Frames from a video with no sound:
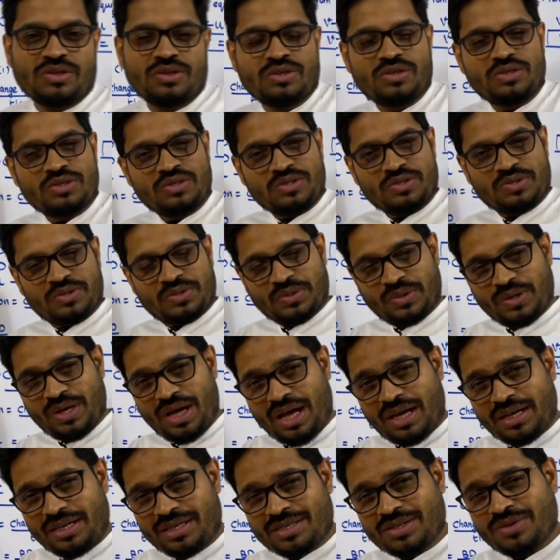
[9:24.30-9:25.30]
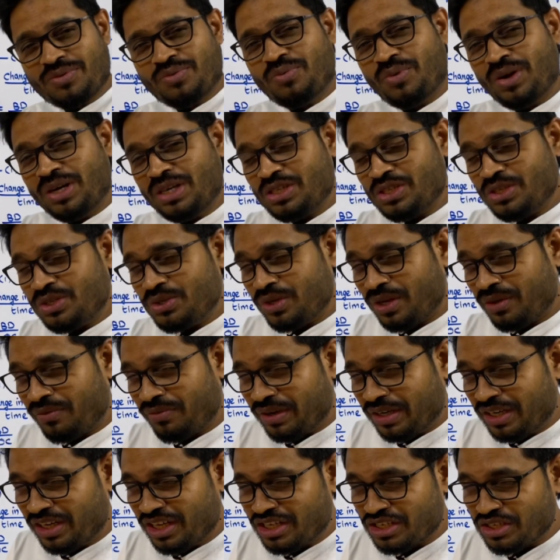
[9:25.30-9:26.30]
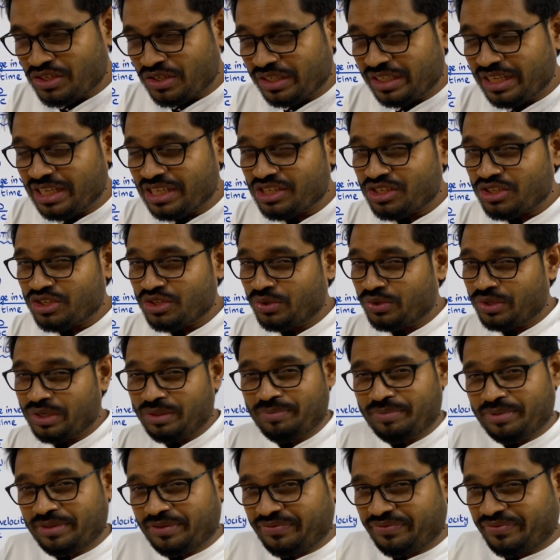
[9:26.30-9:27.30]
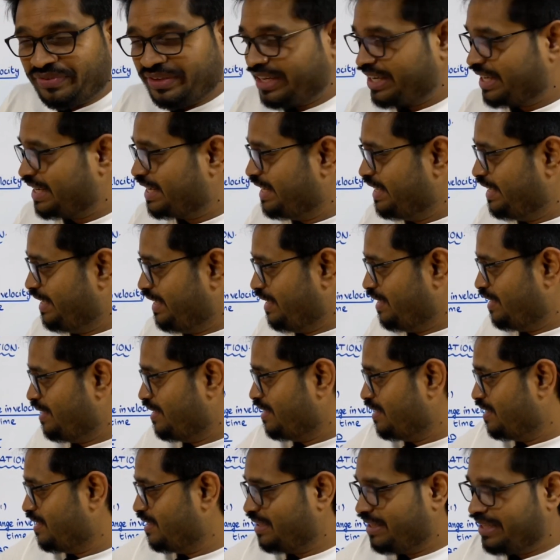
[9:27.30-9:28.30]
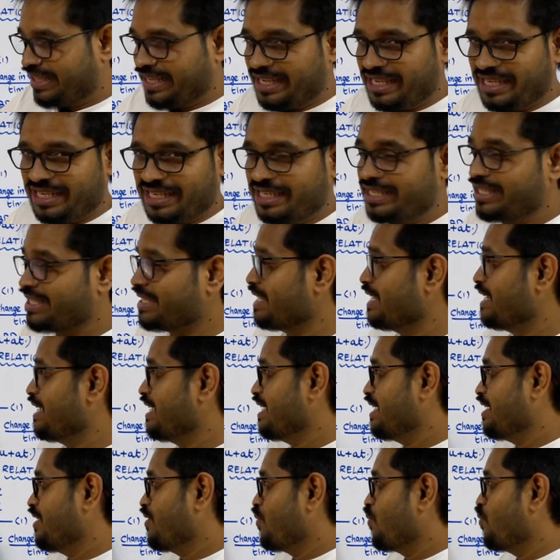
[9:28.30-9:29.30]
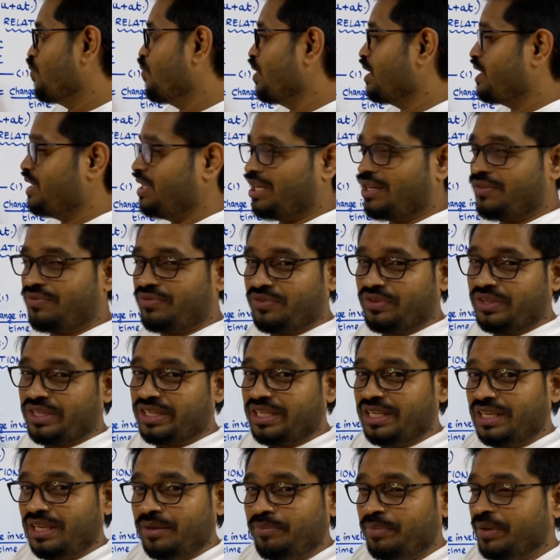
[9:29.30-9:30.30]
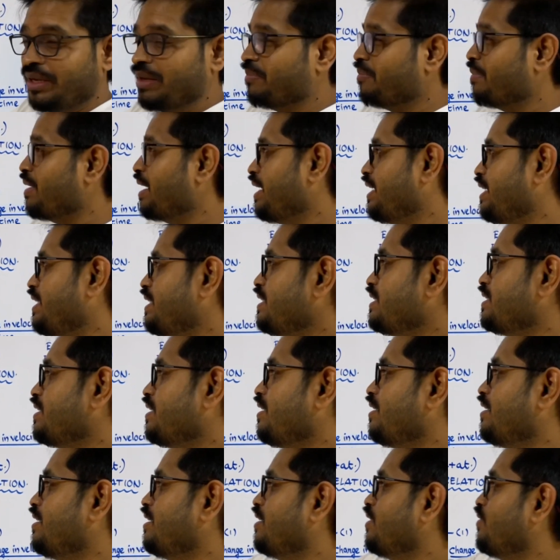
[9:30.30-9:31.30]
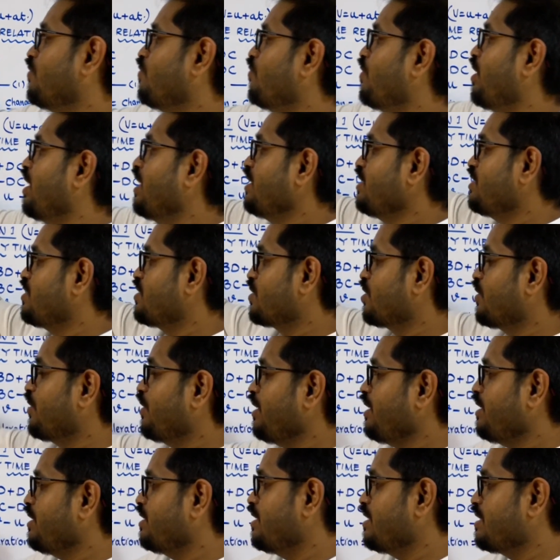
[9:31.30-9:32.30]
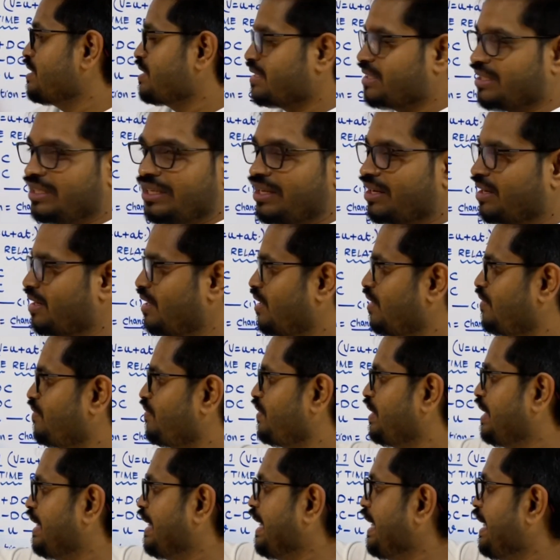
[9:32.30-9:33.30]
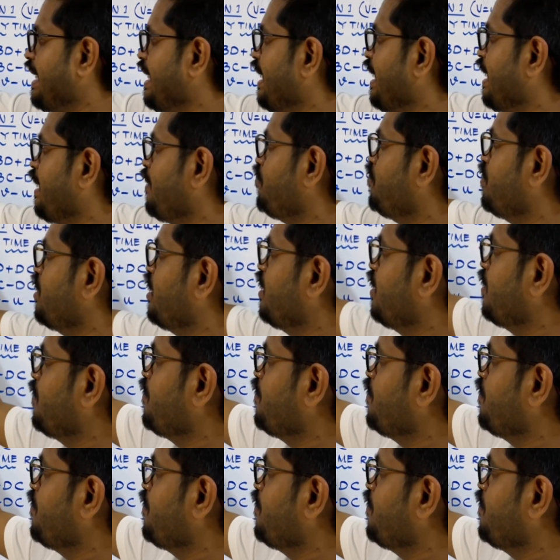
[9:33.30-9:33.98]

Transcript: So guys, once you have understood the story perfectly, this what you have to keep in mind while drawing this graph AB.